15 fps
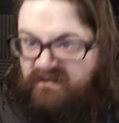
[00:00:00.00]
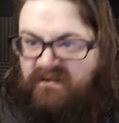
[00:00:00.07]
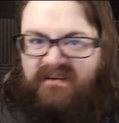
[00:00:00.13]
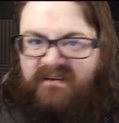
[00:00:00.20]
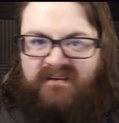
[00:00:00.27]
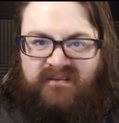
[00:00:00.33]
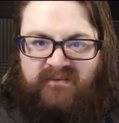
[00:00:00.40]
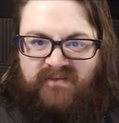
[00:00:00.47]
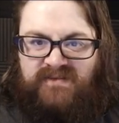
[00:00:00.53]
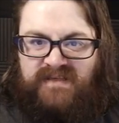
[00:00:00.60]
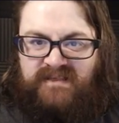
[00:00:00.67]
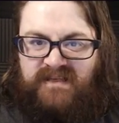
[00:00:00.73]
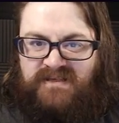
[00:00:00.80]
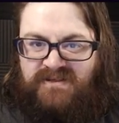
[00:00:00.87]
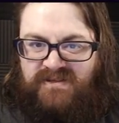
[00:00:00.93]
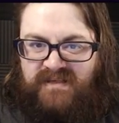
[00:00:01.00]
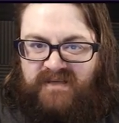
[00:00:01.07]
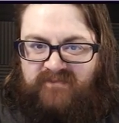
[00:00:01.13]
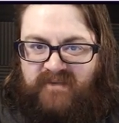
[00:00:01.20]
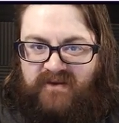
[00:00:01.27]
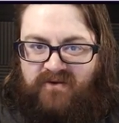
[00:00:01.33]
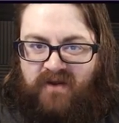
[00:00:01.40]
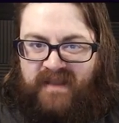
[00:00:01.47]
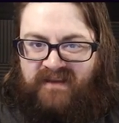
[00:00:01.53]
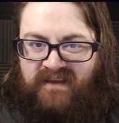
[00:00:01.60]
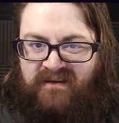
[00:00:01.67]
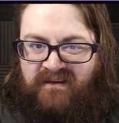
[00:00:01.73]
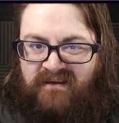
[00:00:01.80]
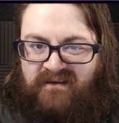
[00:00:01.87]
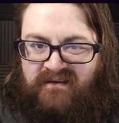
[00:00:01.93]
Feels like they shouldn't give me gray.
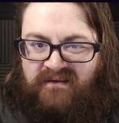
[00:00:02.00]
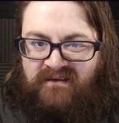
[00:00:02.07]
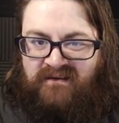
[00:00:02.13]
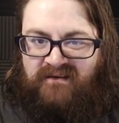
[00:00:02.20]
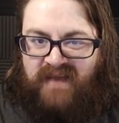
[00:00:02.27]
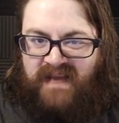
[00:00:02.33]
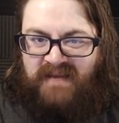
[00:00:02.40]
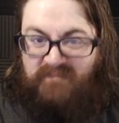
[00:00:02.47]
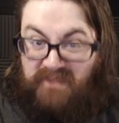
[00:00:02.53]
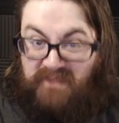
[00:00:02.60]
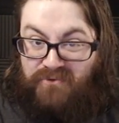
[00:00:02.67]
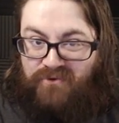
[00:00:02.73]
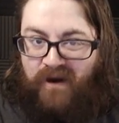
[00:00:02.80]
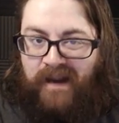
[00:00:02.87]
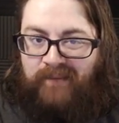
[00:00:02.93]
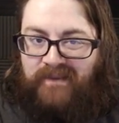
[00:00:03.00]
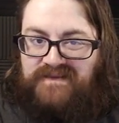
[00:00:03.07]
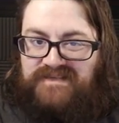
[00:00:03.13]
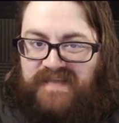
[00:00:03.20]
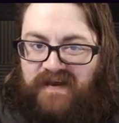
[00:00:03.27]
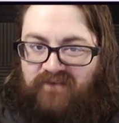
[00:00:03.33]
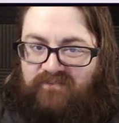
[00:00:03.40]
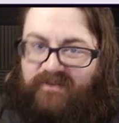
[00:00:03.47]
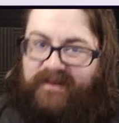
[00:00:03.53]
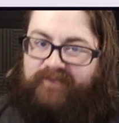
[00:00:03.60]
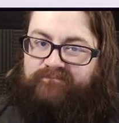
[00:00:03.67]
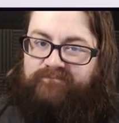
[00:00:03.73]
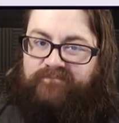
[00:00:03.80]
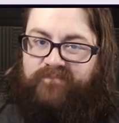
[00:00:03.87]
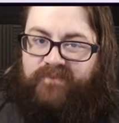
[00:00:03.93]
I can mute gray myself by
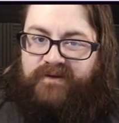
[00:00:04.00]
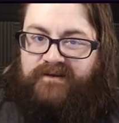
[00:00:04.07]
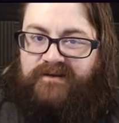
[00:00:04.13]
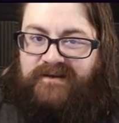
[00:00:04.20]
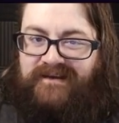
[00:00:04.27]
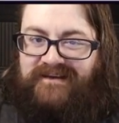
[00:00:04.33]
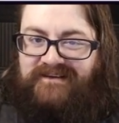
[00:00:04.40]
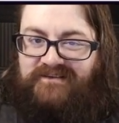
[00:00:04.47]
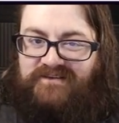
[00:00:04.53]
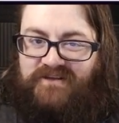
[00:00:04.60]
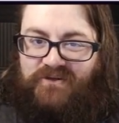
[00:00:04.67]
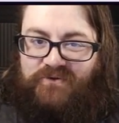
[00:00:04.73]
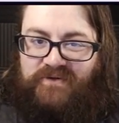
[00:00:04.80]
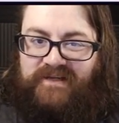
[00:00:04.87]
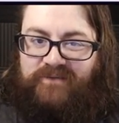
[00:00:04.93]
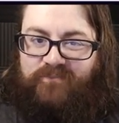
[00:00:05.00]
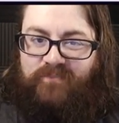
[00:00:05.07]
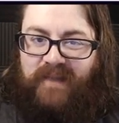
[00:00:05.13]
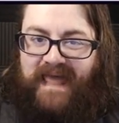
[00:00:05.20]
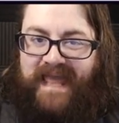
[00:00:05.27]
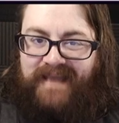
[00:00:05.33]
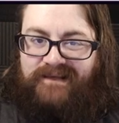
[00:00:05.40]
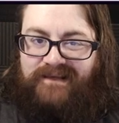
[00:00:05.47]
diluting black.